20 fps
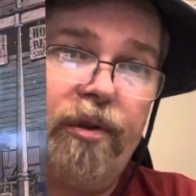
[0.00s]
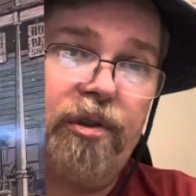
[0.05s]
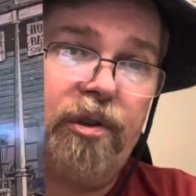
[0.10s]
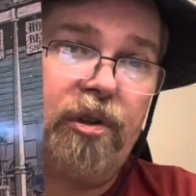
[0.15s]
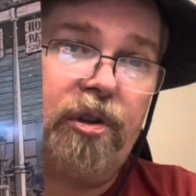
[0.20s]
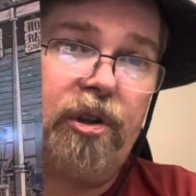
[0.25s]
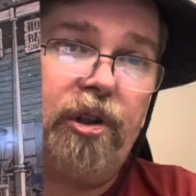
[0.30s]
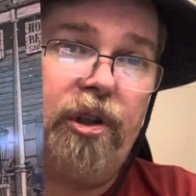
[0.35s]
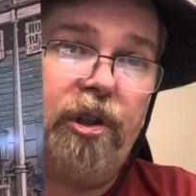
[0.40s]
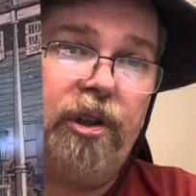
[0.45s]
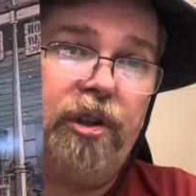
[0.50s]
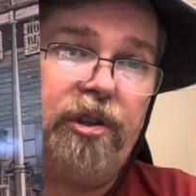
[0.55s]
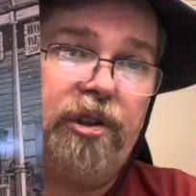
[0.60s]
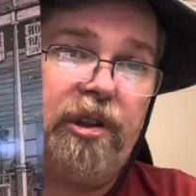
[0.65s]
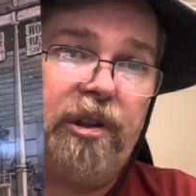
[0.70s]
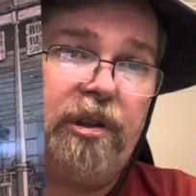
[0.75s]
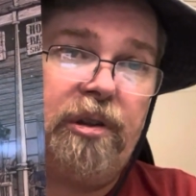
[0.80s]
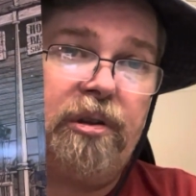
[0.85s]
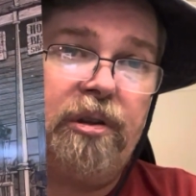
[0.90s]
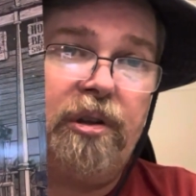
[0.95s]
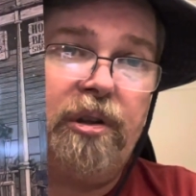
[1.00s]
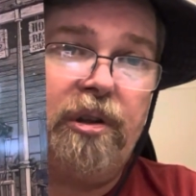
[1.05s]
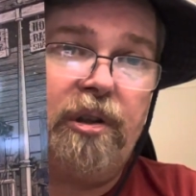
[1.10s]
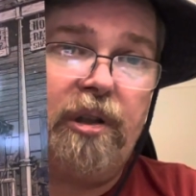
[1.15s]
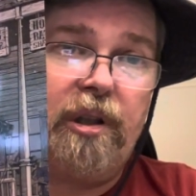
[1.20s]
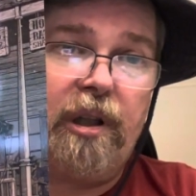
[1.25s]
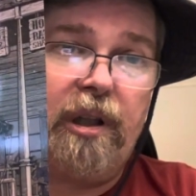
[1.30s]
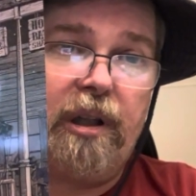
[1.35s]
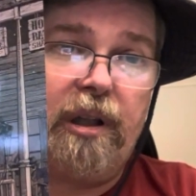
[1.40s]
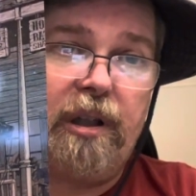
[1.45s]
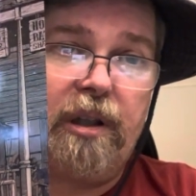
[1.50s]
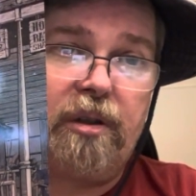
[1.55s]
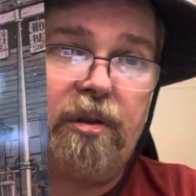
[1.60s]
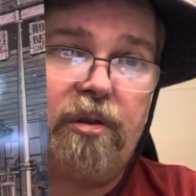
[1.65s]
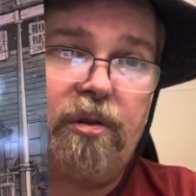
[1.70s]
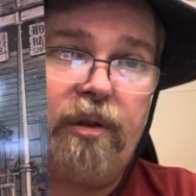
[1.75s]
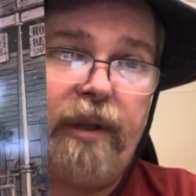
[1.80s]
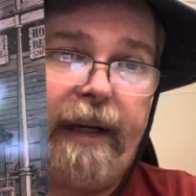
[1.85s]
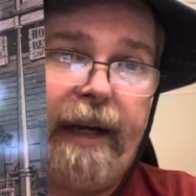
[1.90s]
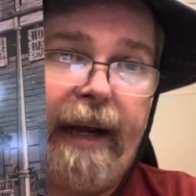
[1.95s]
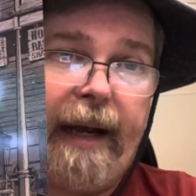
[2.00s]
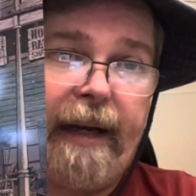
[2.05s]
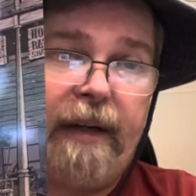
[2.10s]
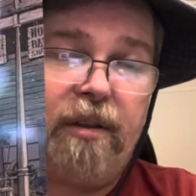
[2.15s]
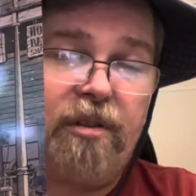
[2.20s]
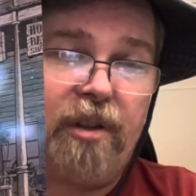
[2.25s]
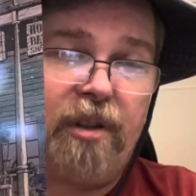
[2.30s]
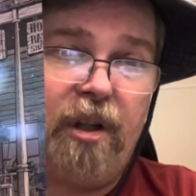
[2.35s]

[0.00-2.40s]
encouraging uh, creators,